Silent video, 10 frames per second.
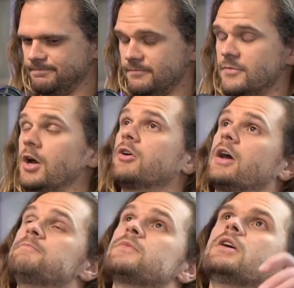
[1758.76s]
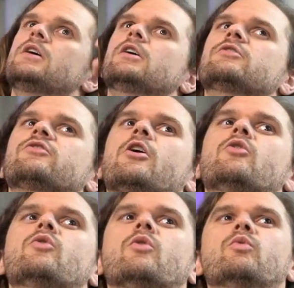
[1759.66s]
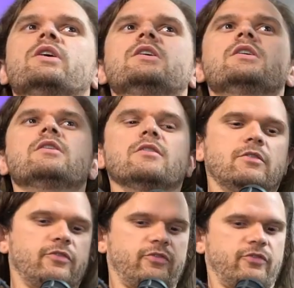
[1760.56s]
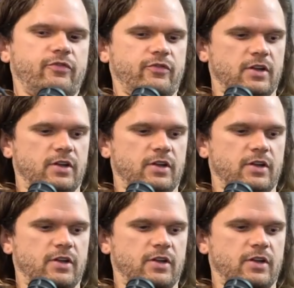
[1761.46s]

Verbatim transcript: Okay. So we've, switch